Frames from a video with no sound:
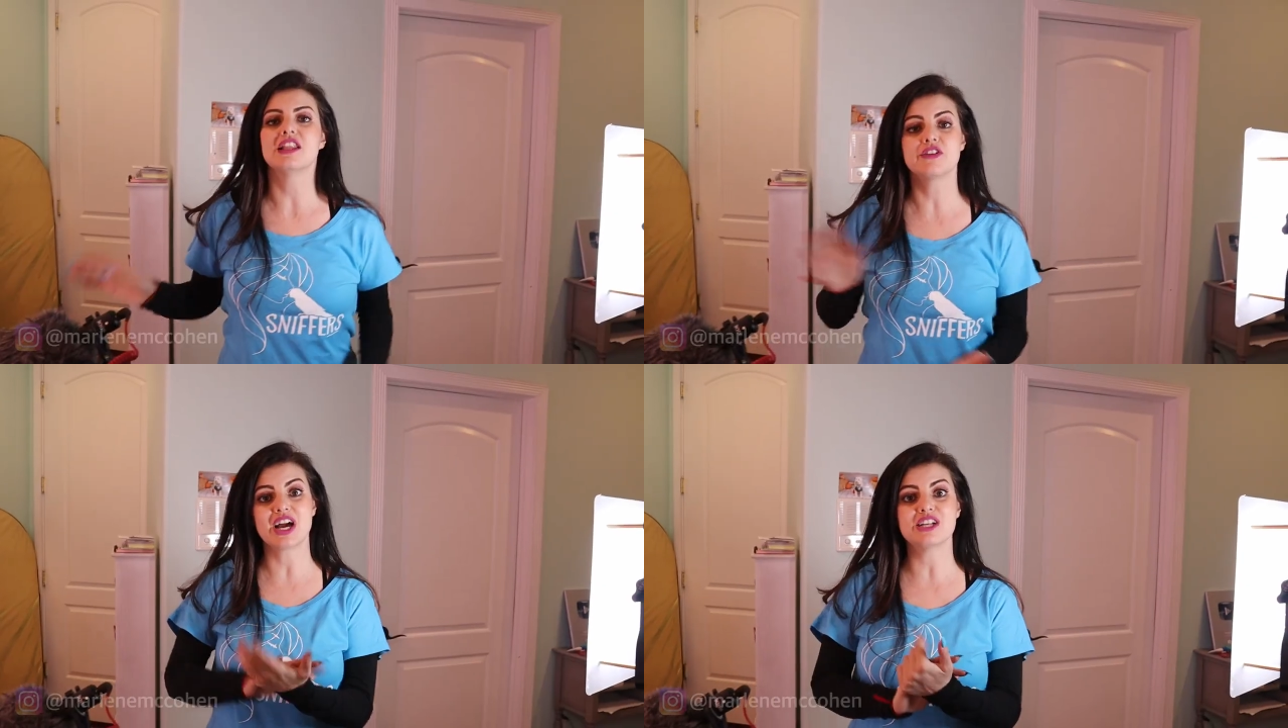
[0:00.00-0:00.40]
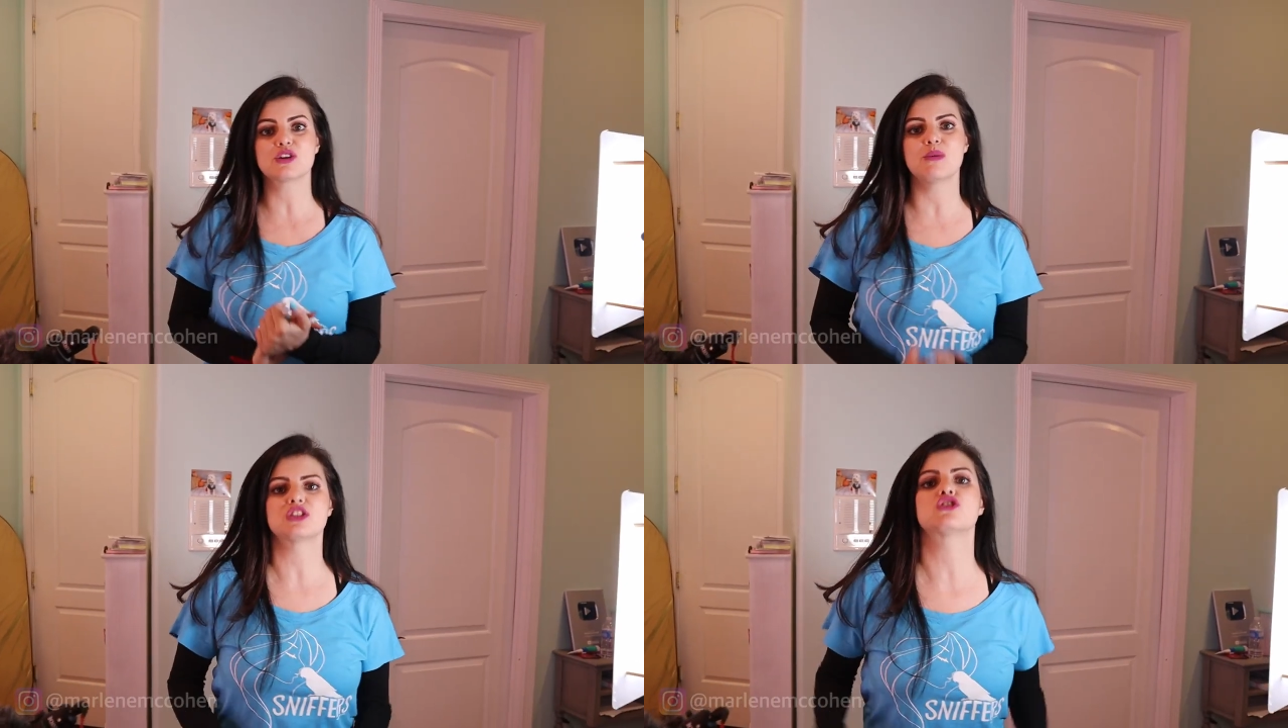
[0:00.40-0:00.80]
I love you guys
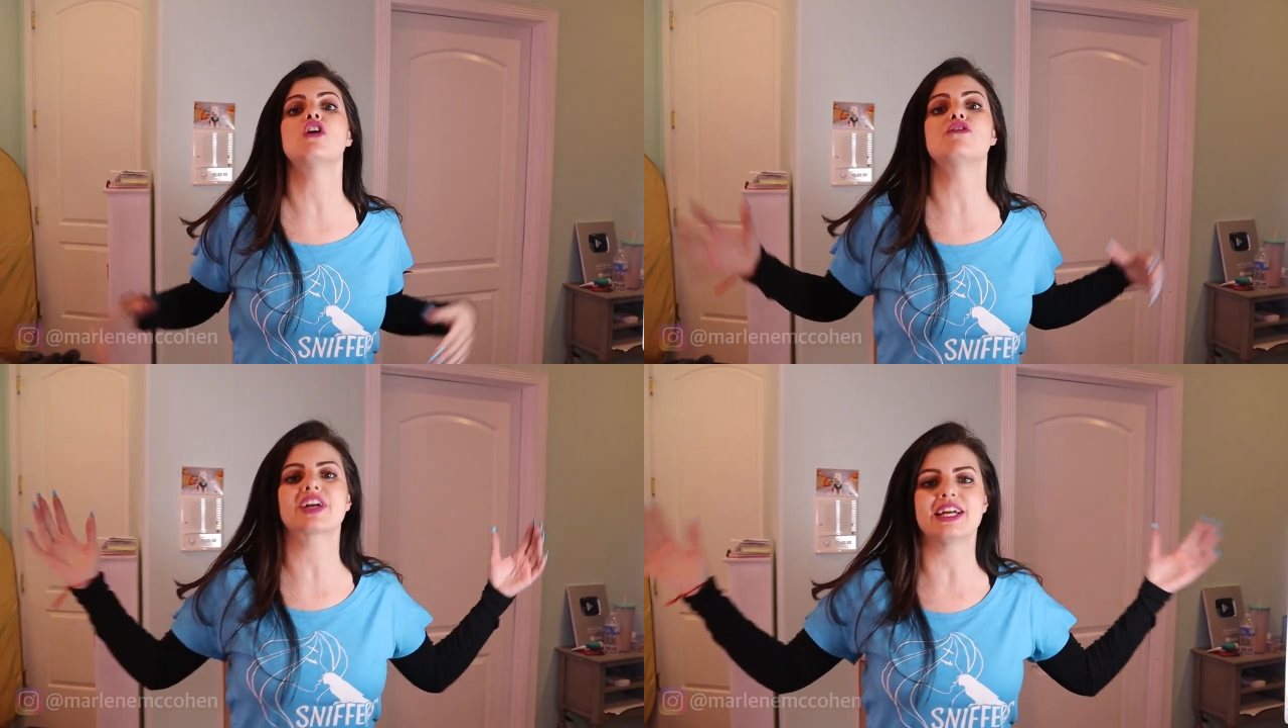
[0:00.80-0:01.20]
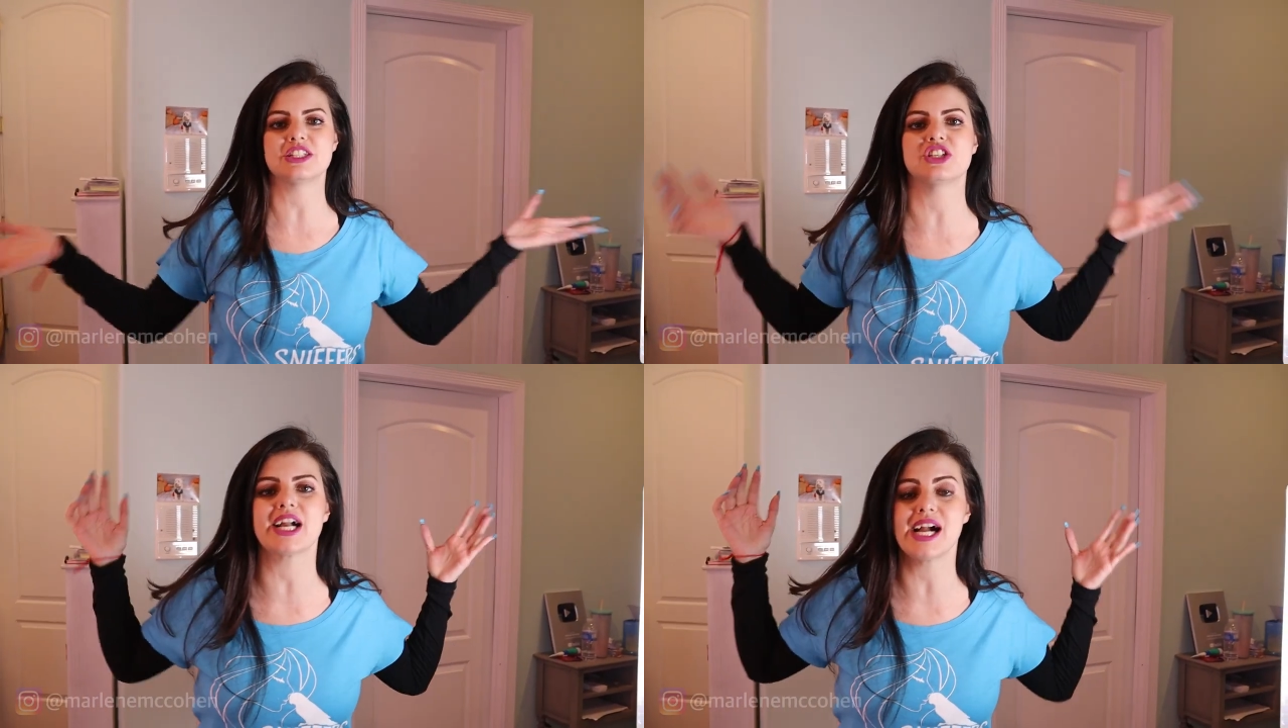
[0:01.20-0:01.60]
so much. Don't forget
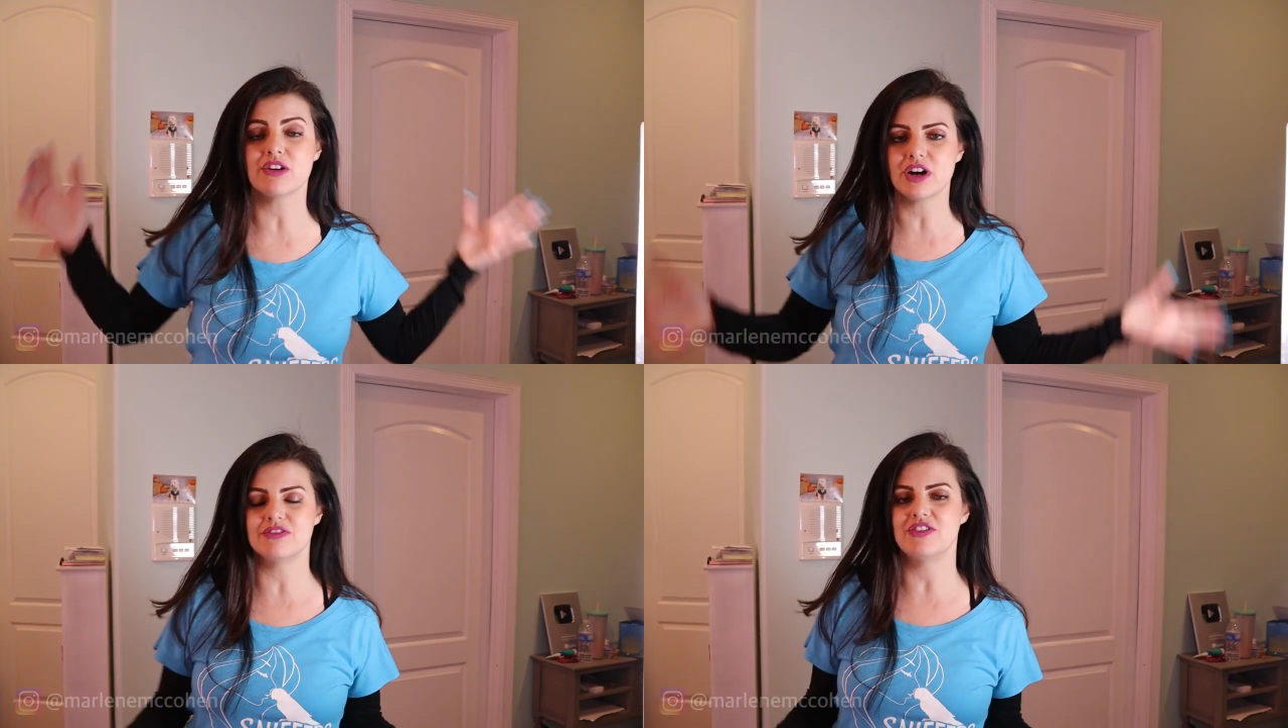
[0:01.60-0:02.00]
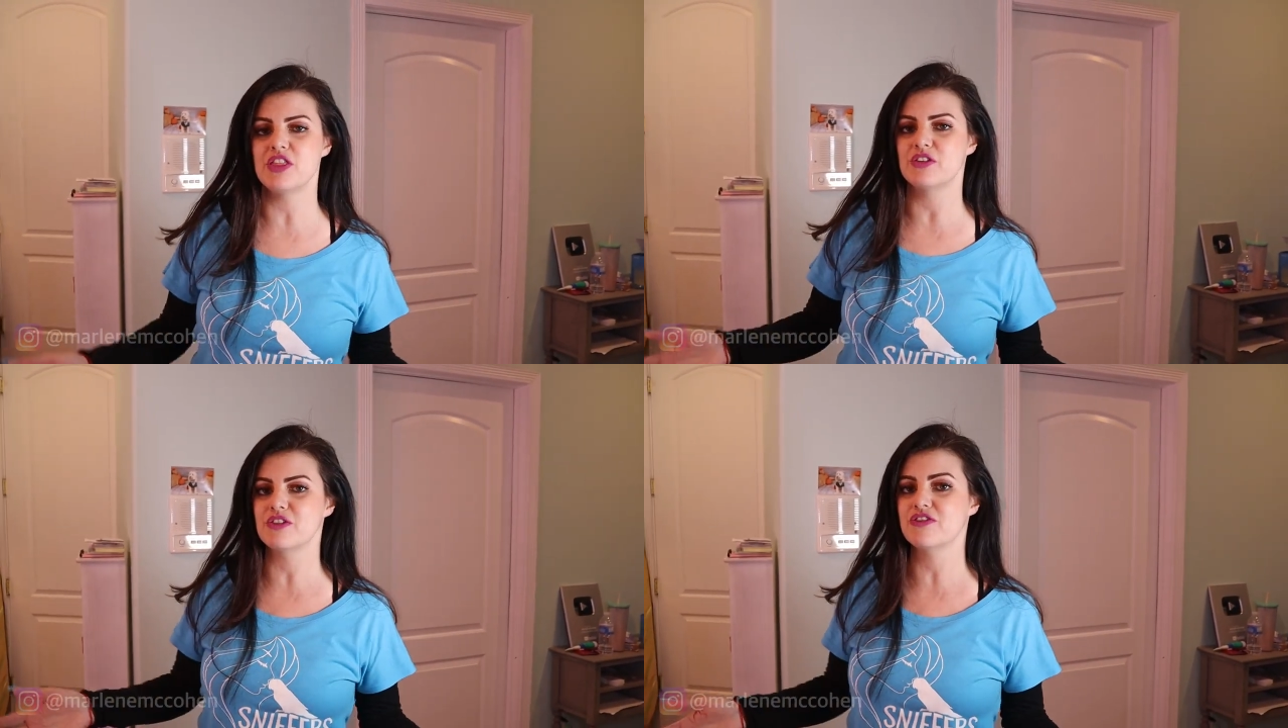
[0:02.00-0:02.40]
to check out our
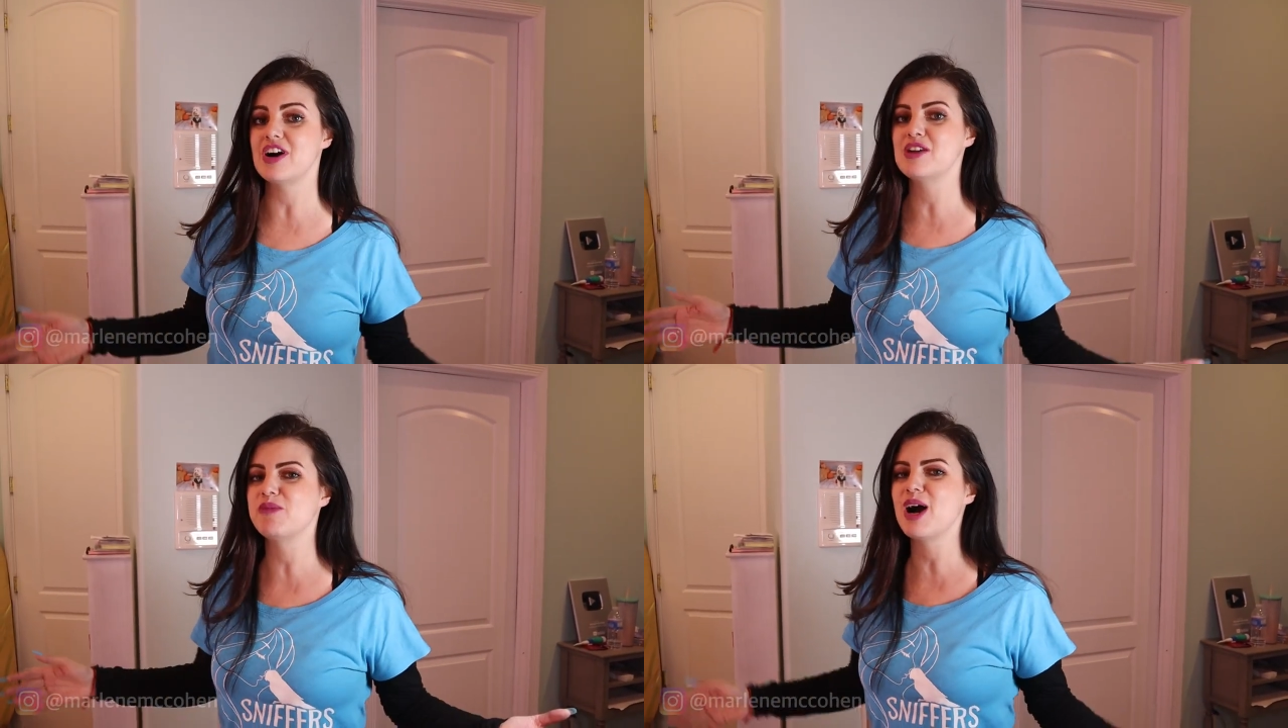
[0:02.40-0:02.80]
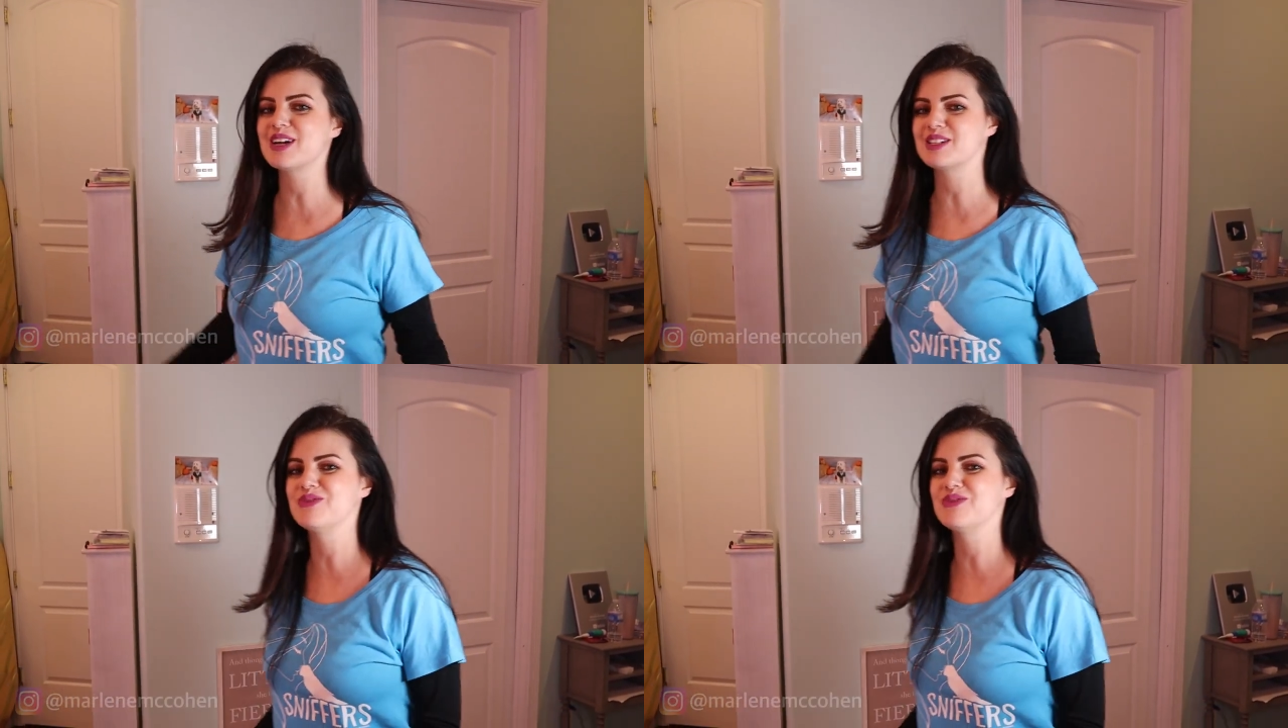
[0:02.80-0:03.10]
Feathered Fun Box.